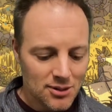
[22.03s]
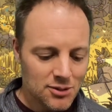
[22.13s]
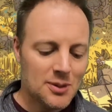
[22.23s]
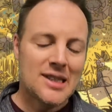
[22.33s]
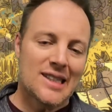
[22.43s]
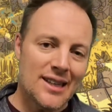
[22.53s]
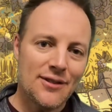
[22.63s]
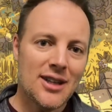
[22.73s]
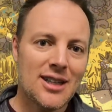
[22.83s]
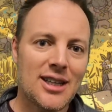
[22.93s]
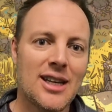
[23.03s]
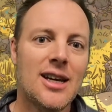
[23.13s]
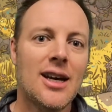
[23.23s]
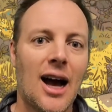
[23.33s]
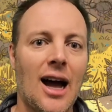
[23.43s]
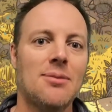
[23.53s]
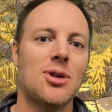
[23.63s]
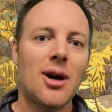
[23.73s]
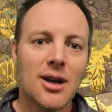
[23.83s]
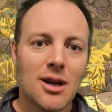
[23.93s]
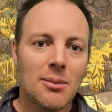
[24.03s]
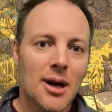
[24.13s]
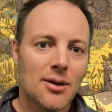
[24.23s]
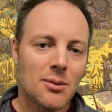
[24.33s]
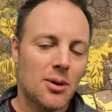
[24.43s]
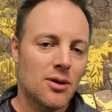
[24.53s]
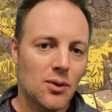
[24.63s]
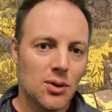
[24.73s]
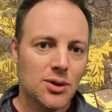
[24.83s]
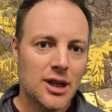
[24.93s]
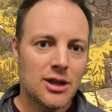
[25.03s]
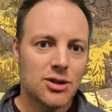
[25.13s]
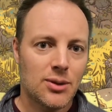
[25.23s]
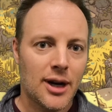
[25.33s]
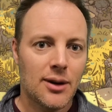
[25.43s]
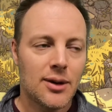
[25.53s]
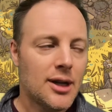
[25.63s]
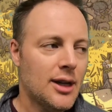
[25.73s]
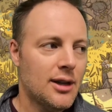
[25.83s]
Specifically, I'm talking about the part of Old King's Crown